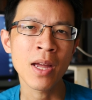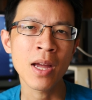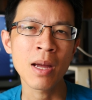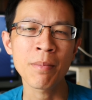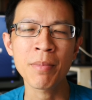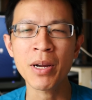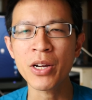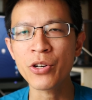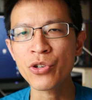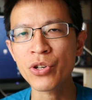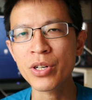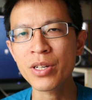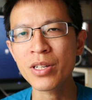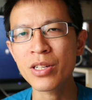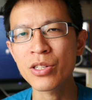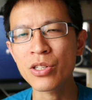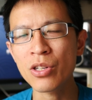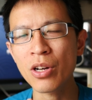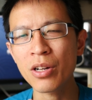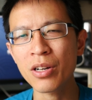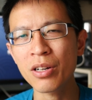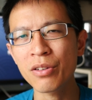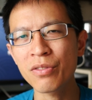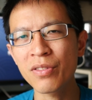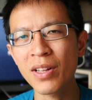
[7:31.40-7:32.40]
Patreon is
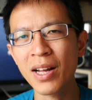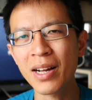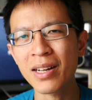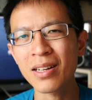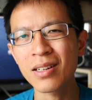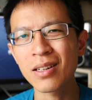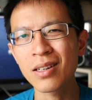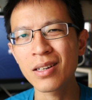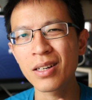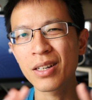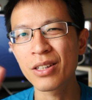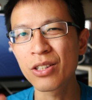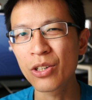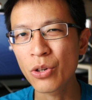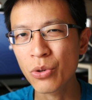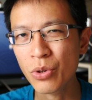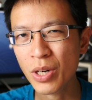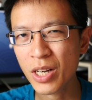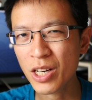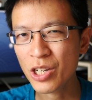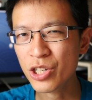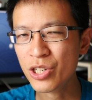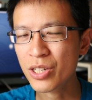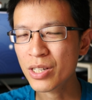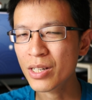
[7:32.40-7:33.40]
sort of like a
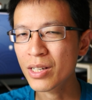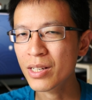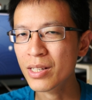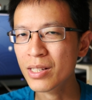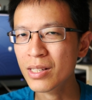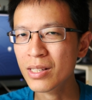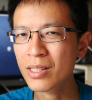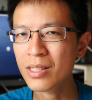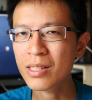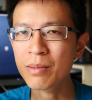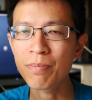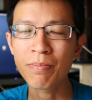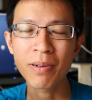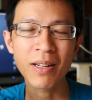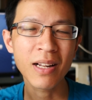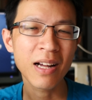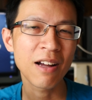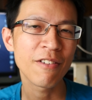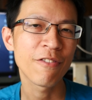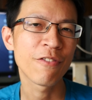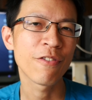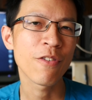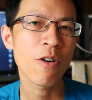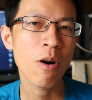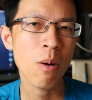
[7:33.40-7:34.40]
donations
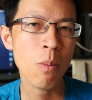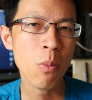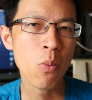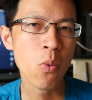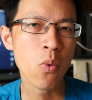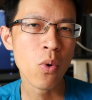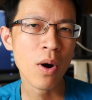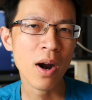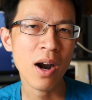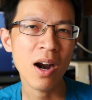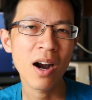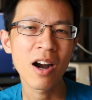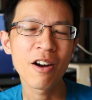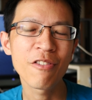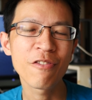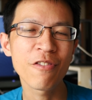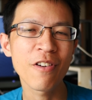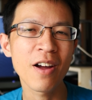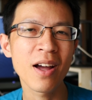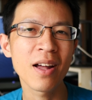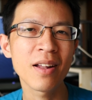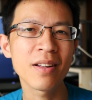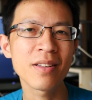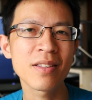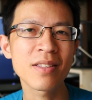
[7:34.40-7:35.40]
platform where
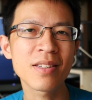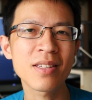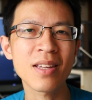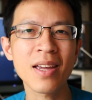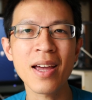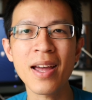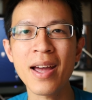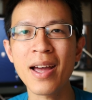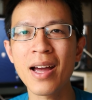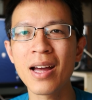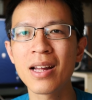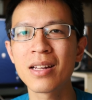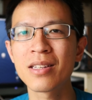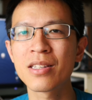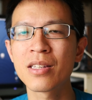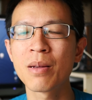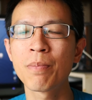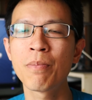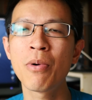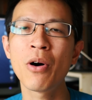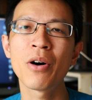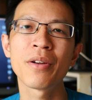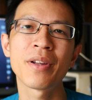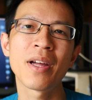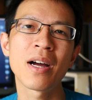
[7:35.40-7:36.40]
fans can
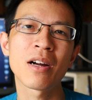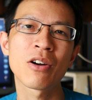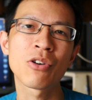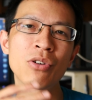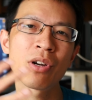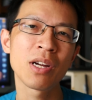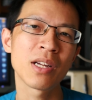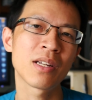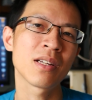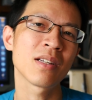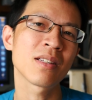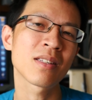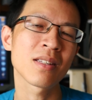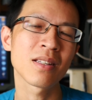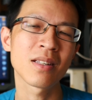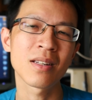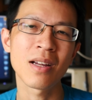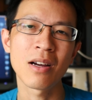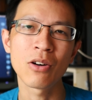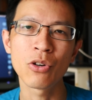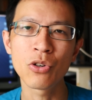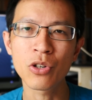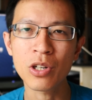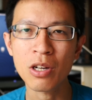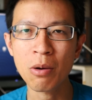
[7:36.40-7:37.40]
support their creators in
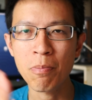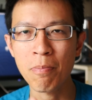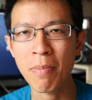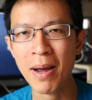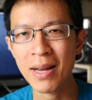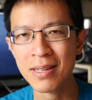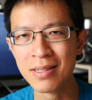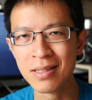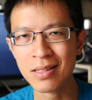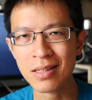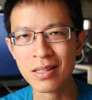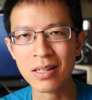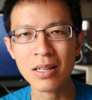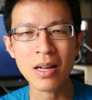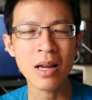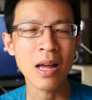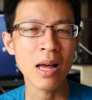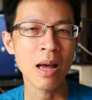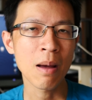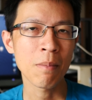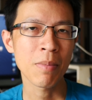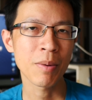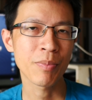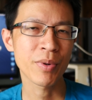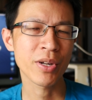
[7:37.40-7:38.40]
their own capacity,
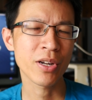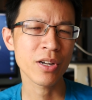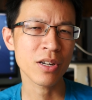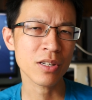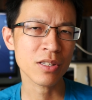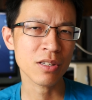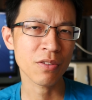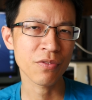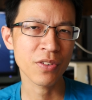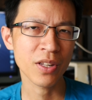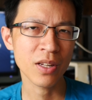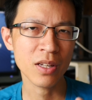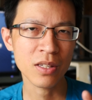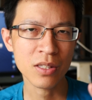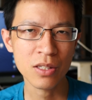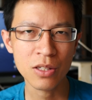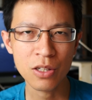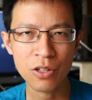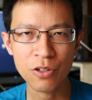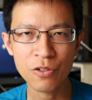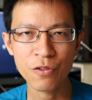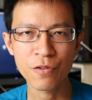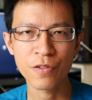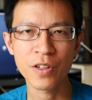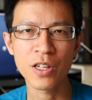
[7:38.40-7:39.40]
but because of this
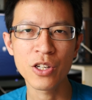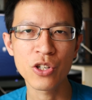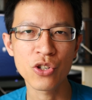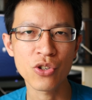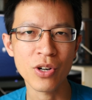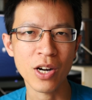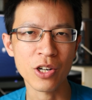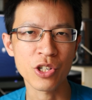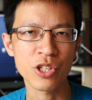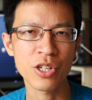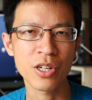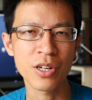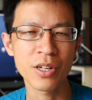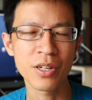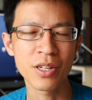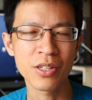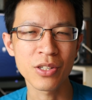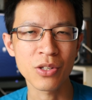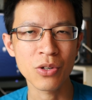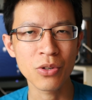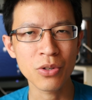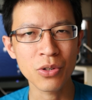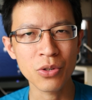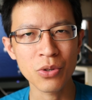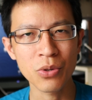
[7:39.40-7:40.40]
new fee structure,
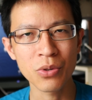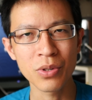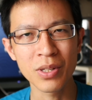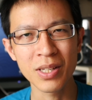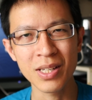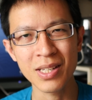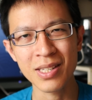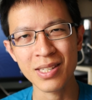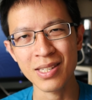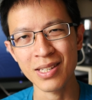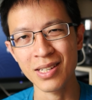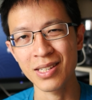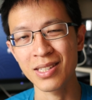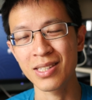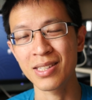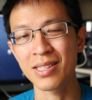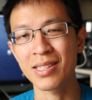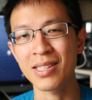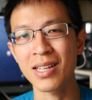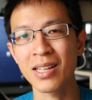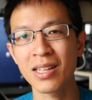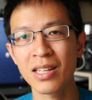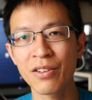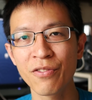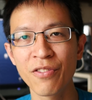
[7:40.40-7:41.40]
it's going to
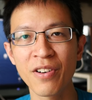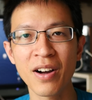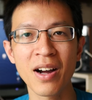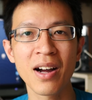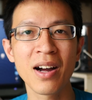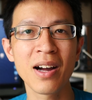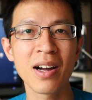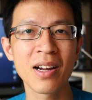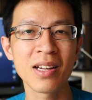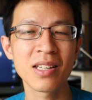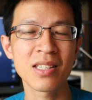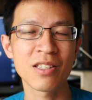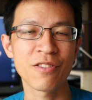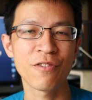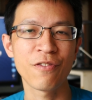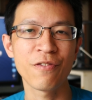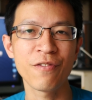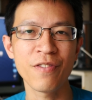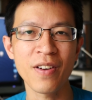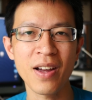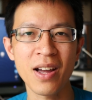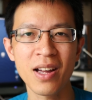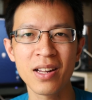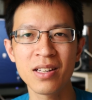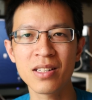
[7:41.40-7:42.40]
disincentivize
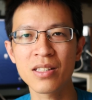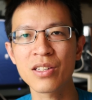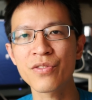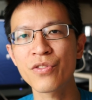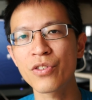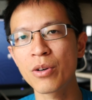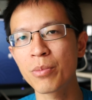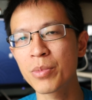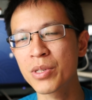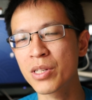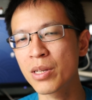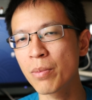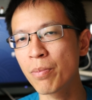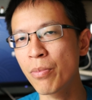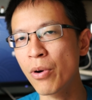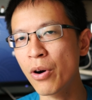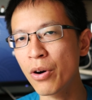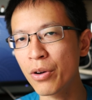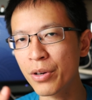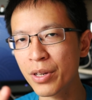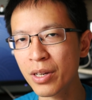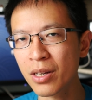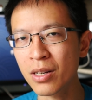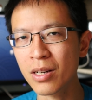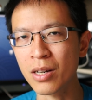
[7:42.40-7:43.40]
fans from
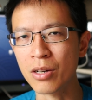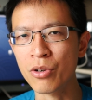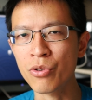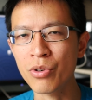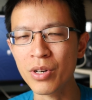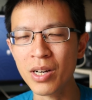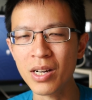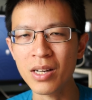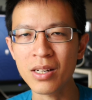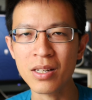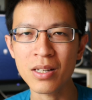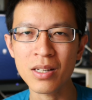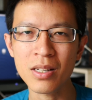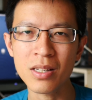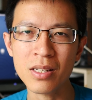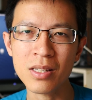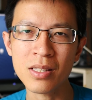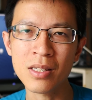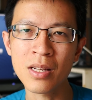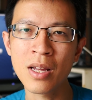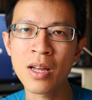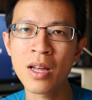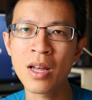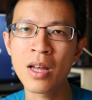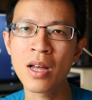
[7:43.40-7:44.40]
supporting the
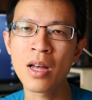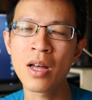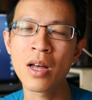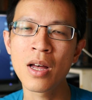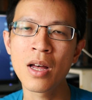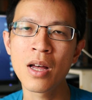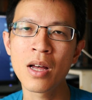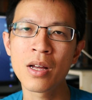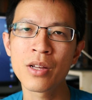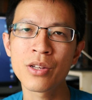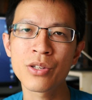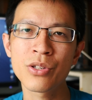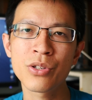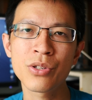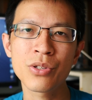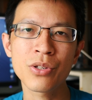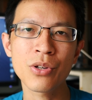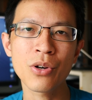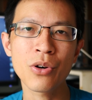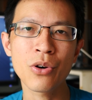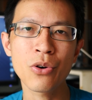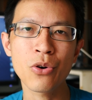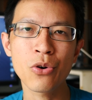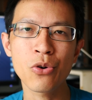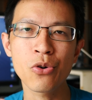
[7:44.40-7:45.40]
creators.
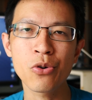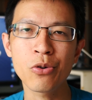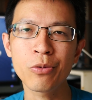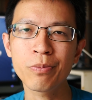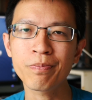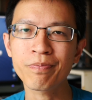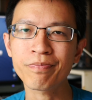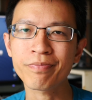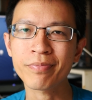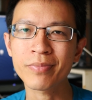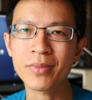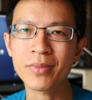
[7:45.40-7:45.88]
So